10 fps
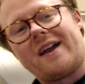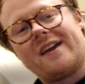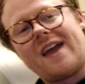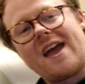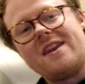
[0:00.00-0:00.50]

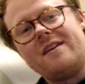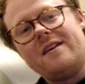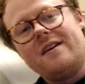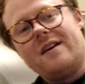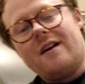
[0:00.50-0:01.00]
again.
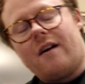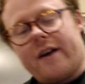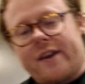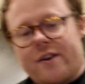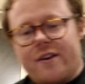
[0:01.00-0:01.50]
I
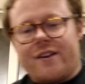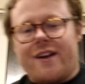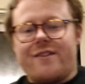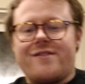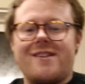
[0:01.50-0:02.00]
can
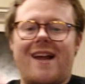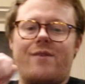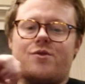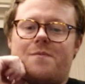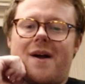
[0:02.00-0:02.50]
kind of
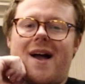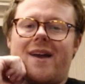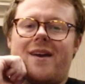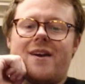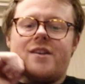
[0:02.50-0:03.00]
slouch
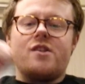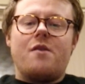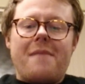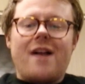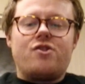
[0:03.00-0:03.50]
back. So
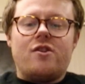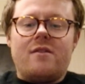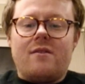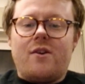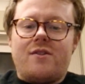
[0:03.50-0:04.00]

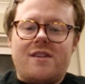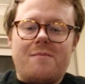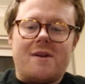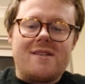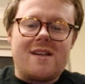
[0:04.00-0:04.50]
imagine, oh, you can see
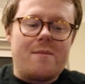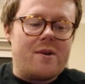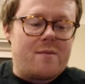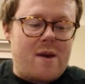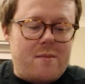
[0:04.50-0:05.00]
my
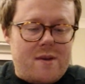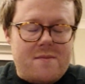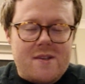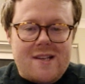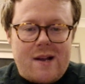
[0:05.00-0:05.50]
stomach. Maybe
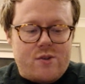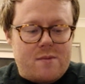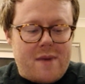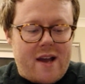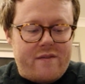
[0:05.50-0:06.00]
the slouching
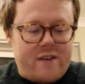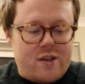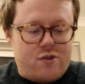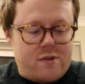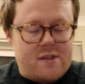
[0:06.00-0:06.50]
back
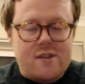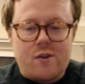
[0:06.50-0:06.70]
feature isn't so